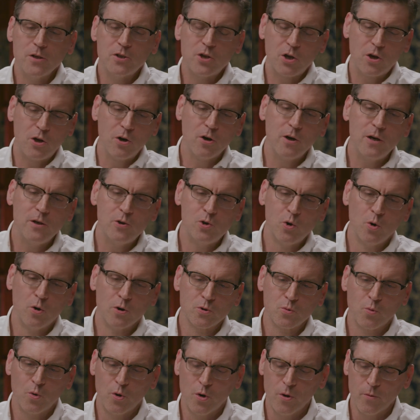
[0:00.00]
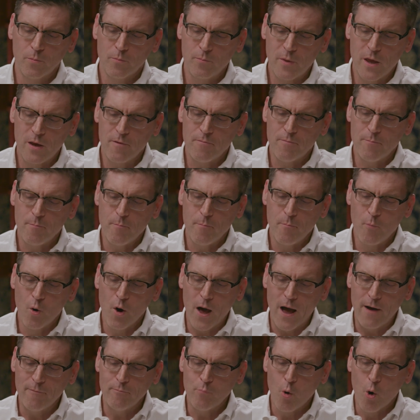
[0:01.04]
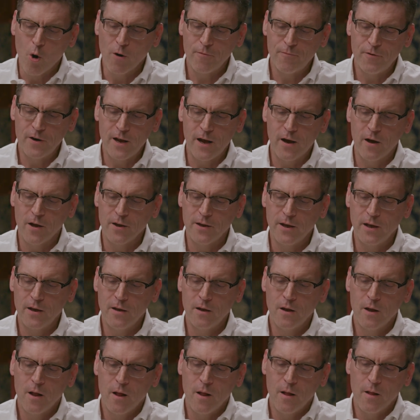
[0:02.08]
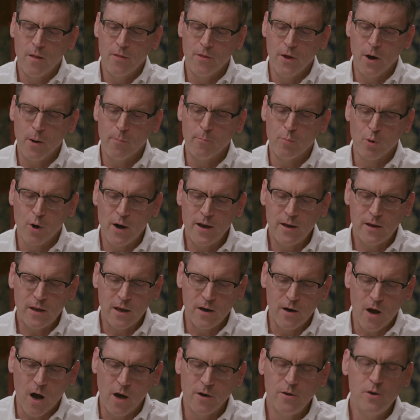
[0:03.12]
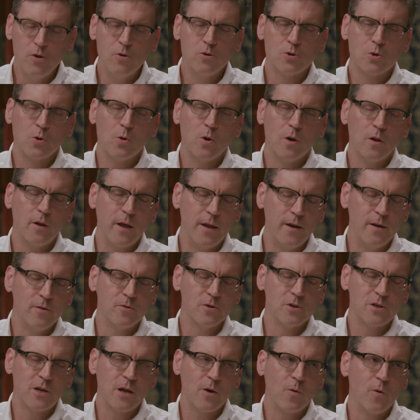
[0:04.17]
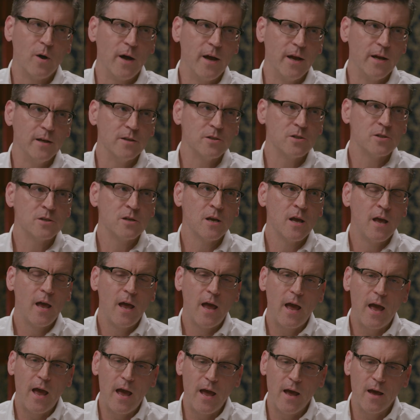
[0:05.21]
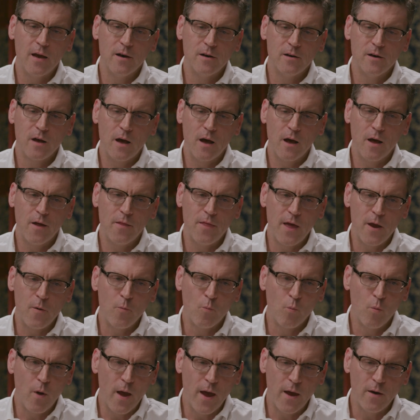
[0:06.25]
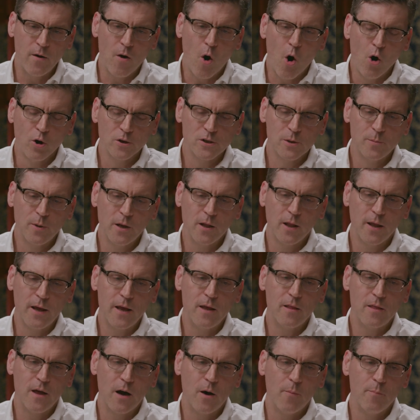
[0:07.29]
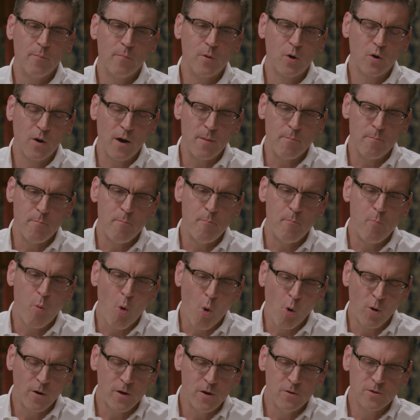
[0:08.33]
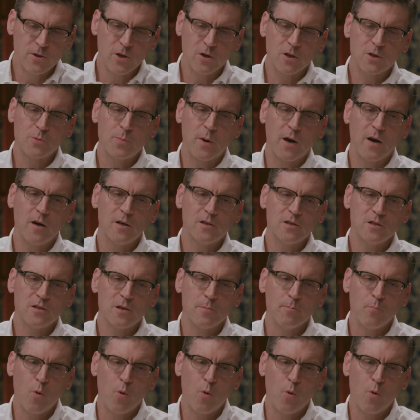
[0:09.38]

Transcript: the security tools will, give, will have poor fidelity, they'll break in unusual and interesting ways, and uh, they and ultimately they'll create poor user experiences